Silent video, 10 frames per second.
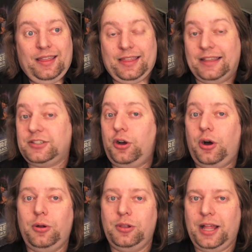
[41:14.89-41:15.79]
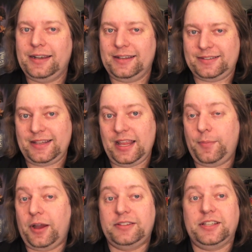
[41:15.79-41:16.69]
That's a whole lot to say
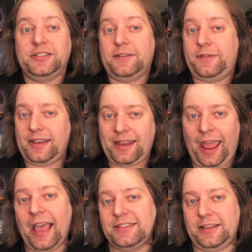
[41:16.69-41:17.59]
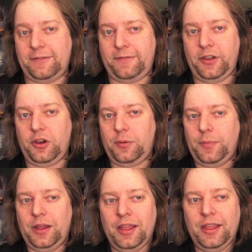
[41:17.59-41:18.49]
about it. Such a fantastic
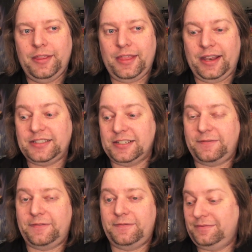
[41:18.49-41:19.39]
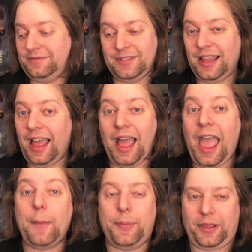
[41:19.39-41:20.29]
film that it's just
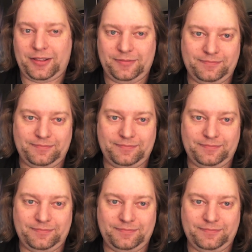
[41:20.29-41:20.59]
epic.